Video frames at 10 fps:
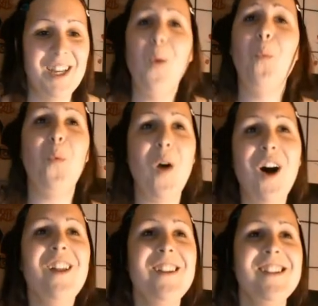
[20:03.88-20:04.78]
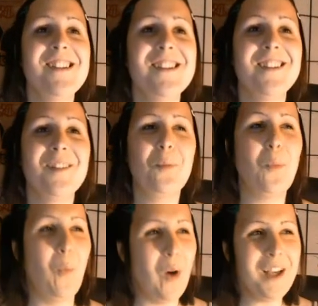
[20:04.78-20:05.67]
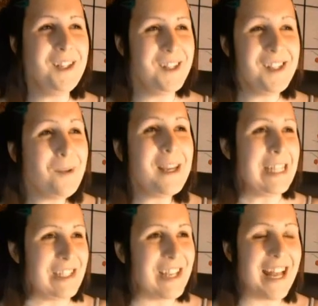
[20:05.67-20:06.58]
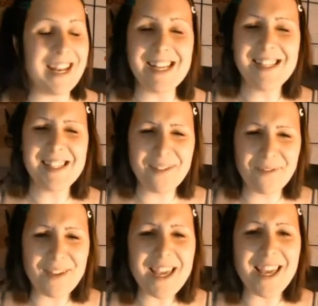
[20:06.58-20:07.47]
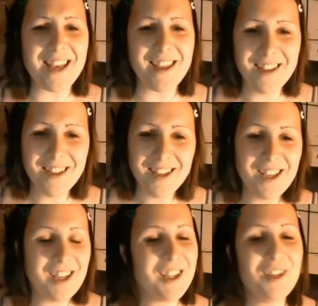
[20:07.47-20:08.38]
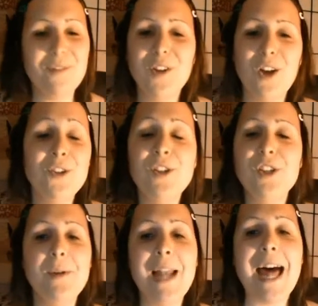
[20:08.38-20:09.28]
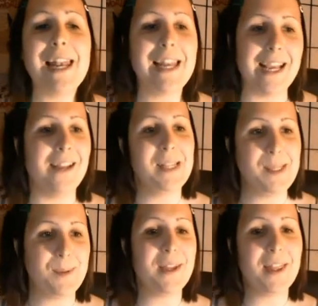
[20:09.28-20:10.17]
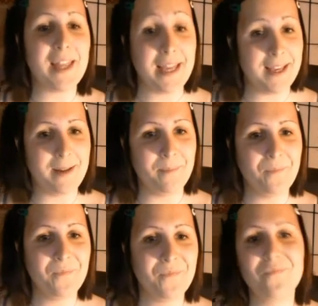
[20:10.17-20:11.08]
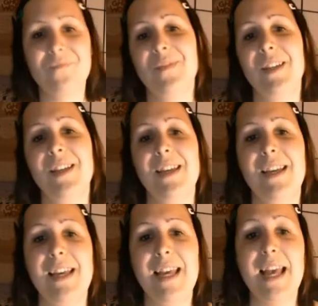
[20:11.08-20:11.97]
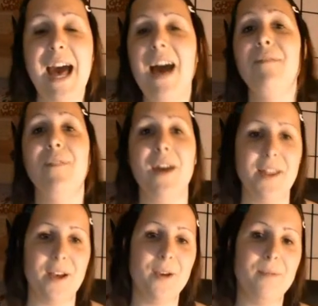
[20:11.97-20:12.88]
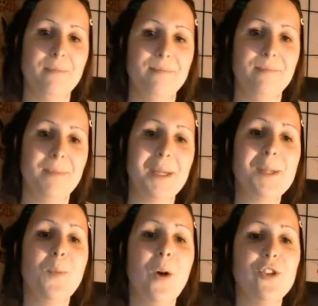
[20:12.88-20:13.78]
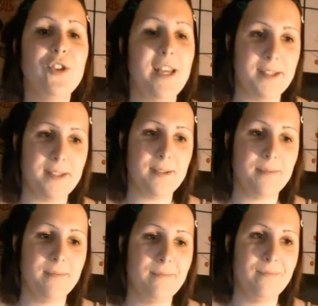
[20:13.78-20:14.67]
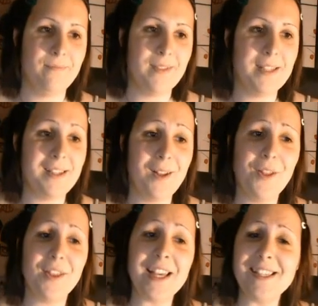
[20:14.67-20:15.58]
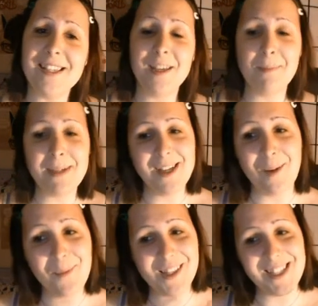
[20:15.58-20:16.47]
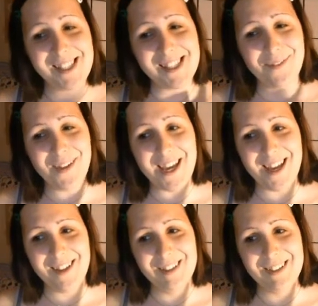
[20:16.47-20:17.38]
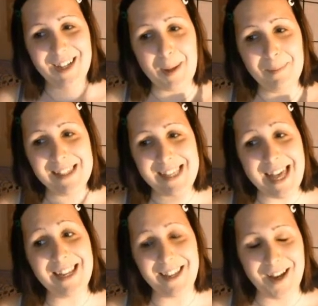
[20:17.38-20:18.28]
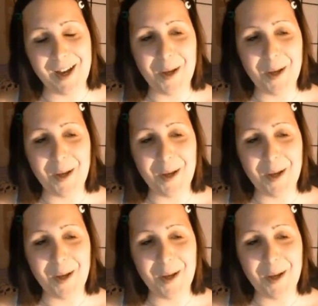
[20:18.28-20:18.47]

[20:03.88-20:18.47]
What? What are you doing, Jen? A sphere You've gone do lally. That's what you're thinking. Um, have I, though? Because watch this. There's a lot of things that can be done with a sphere. I'm telling you.